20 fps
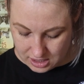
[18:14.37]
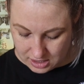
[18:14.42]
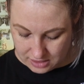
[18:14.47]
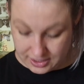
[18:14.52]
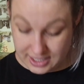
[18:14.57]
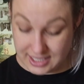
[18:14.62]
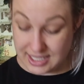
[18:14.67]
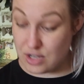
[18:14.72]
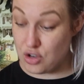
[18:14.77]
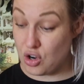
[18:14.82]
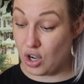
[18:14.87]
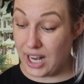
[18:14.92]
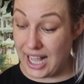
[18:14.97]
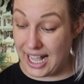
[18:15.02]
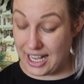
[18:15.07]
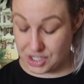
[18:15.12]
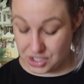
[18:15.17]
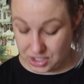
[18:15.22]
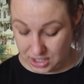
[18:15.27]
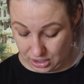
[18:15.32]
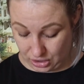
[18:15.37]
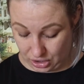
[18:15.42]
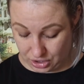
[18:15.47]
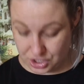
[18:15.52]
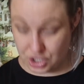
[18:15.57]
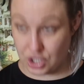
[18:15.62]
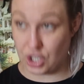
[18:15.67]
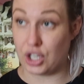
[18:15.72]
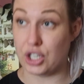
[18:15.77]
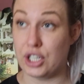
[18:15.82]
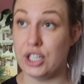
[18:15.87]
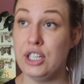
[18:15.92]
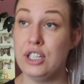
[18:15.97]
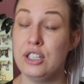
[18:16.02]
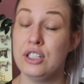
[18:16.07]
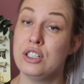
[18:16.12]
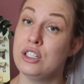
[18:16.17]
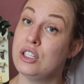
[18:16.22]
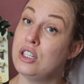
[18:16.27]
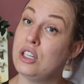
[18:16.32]
There's not actually a lot to go,
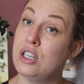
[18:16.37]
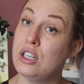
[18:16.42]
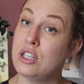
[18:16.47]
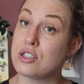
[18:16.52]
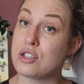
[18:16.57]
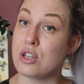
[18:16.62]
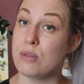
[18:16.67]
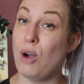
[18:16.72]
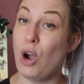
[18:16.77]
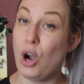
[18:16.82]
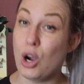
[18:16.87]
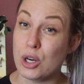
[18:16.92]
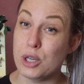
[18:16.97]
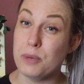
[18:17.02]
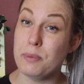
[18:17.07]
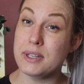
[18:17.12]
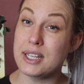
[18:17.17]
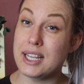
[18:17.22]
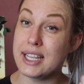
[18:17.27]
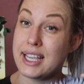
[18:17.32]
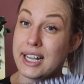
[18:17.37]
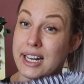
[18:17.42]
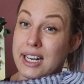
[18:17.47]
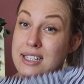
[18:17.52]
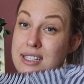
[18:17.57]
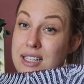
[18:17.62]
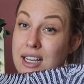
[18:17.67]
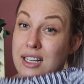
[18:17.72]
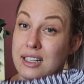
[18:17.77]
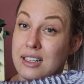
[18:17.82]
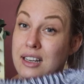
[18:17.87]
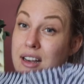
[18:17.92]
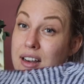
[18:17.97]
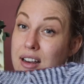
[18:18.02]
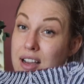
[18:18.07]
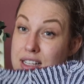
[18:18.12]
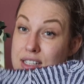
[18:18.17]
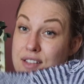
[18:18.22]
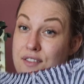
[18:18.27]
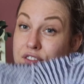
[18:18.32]
so I'm hoping I get it done
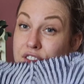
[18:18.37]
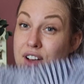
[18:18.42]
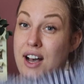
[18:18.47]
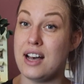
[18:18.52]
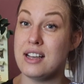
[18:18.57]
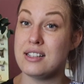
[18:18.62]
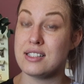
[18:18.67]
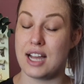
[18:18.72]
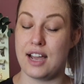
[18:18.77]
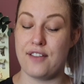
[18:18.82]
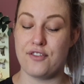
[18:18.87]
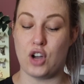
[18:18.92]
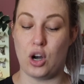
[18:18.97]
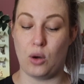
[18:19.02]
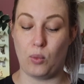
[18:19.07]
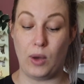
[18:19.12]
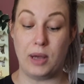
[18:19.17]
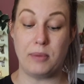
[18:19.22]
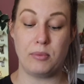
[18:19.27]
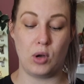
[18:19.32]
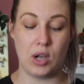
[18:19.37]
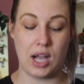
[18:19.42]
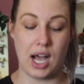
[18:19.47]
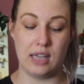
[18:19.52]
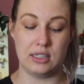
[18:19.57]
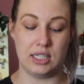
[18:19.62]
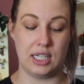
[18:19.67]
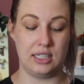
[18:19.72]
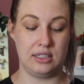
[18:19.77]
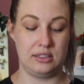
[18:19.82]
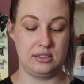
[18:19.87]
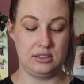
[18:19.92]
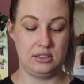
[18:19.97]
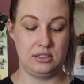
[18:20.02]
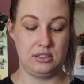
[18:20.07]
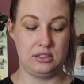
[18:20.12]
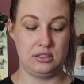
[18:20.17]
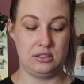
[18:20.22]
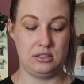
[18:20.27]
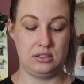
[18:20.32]
nice and fast. I've got one more color,
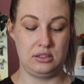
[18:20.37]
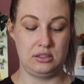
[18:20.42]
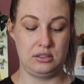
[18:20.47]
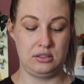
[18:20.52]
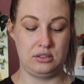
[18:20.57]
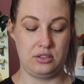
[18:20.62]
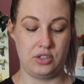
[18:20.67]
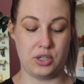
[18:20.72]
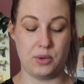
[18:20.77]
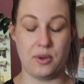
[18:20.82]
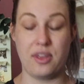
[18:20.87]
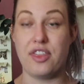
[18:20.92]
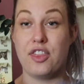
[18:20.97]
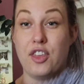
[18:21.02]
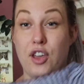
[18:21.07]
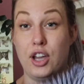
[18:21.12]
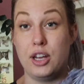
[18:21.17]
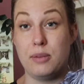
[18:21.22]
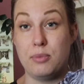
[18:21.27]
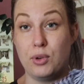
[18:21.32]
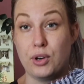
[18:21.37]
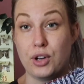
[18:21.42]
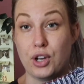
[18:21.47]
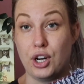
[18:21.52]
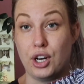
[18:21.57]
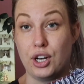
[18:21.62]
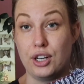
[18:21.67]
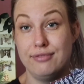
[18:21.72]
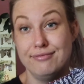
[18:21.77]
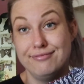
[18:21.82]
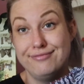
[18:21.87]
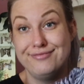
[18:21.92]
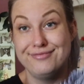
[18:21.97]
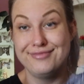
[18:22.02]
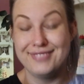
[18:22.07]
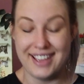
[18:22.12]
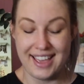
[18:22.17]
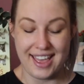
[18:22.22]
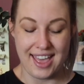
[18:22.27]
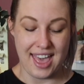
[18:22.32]
so a third more to go.
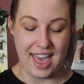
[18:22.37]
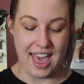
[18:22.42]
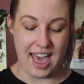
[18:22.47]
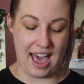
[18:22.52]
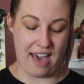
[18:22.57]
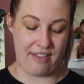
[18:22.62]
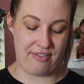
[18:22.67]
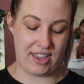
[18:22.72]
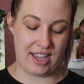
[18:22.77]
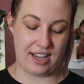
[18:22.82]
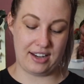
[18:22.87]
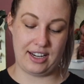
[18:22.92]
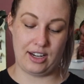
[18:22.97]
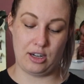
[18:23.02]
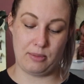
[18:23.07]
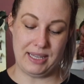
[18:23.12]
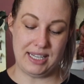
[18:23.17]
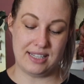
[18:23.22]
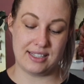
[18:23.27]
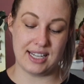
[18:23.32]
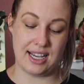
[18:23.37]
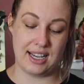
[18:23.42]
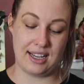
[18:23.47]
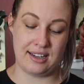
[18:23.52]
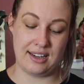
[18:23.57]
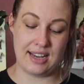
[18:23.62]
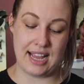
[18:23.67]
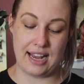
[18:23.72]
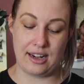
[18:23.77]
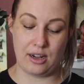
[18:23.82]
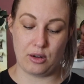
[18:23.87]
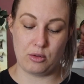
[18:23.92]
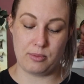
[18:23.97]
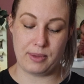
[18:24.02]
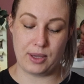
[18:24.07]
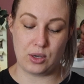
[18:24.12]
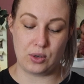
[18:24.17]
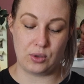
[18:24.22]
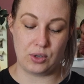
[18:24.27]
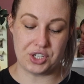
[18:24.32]
And then it'll be done and it will
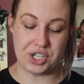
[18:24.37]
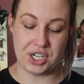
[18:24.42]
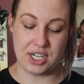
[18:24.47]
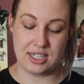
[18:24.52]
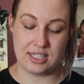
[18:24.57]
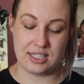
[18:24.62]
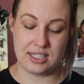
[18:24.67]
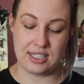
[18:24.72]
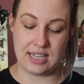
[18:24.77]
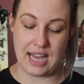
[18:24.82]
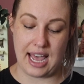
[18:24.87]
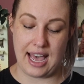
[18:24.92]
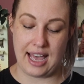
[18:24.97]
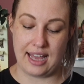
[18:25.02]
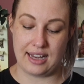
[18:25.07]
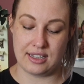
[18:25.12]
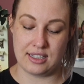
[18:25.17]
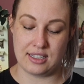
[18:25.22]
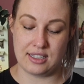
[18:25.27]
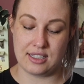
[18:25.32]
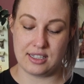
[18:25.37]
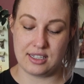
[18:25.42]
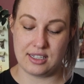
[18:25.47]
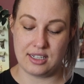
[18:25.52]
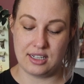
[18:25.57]
be gorgeous, and